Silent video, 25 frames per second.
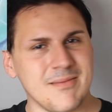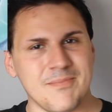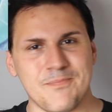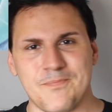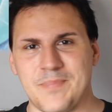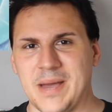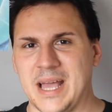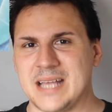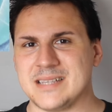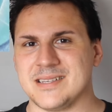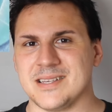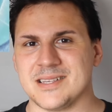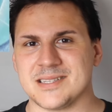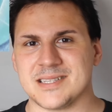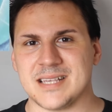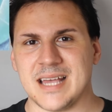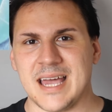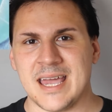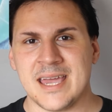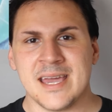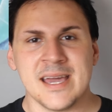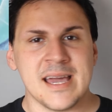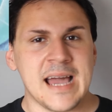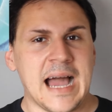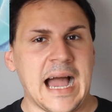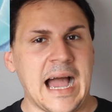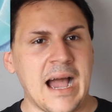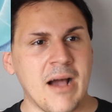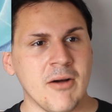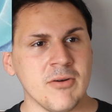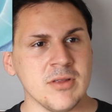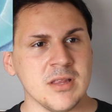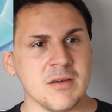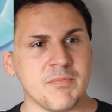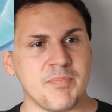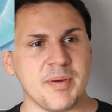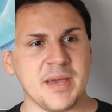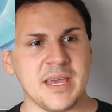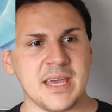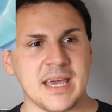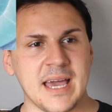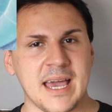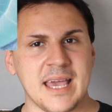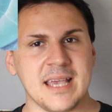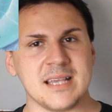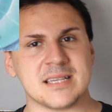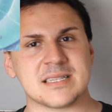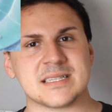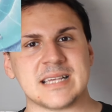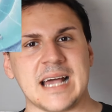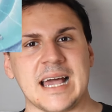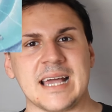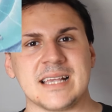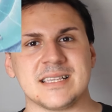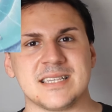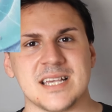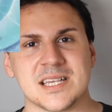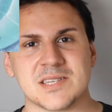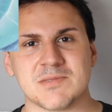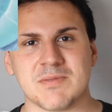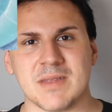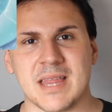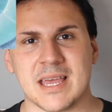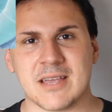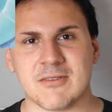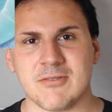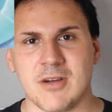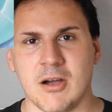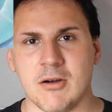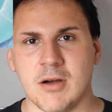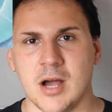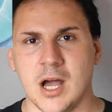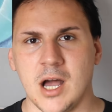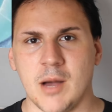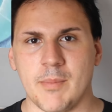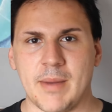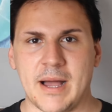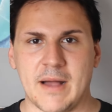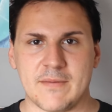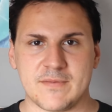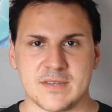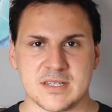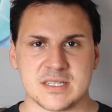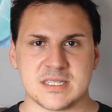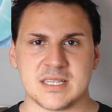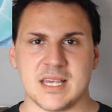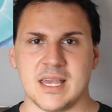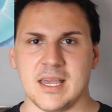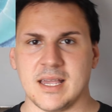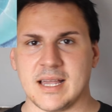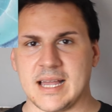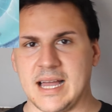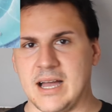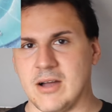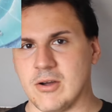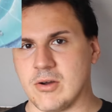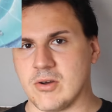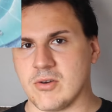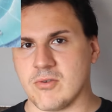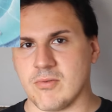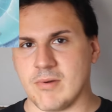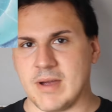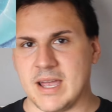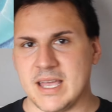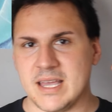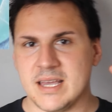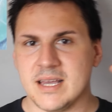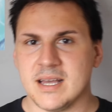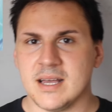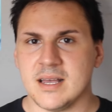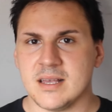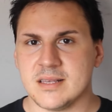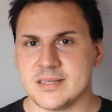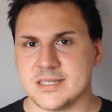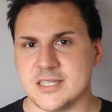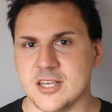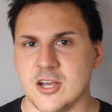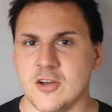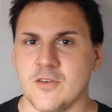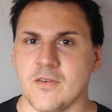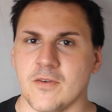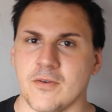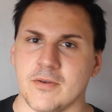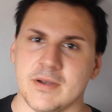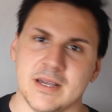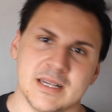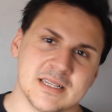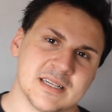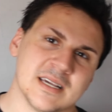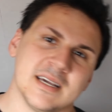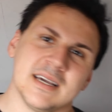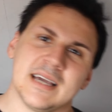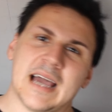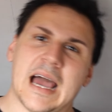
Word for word: basically say, I want to be a scientist when I grow up, after seeing how great Silver is.